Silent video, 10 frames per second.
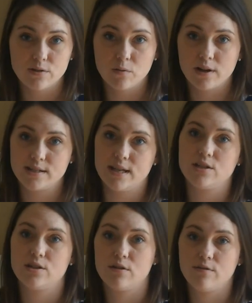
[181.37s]

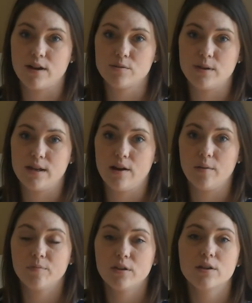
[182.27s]
organization your freshman year.
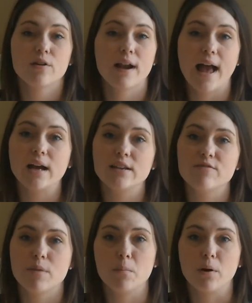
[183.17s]
You're an active
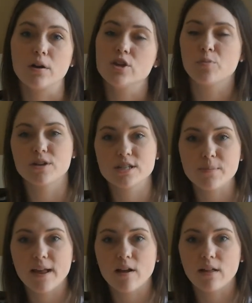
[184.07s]
member, you
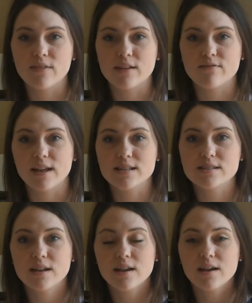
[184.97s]
participate in all of the
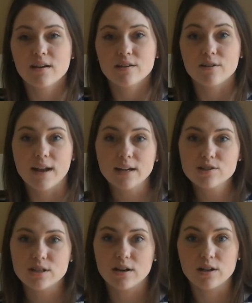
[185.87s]
events. Your
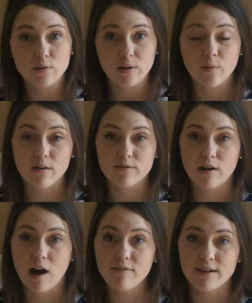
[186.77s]
next year, you can run for
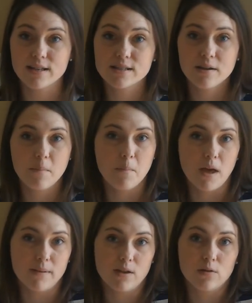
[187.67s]
office.
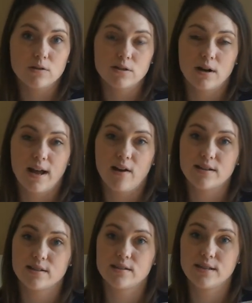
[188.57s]
Maybe you'll start out
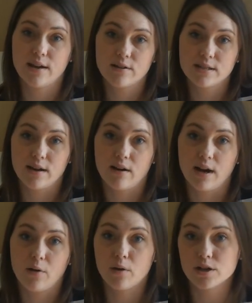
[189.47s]
as a
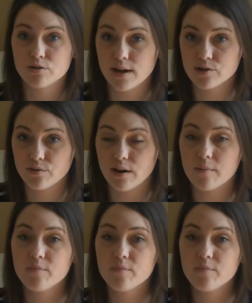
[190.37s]
secretary or a treasurer.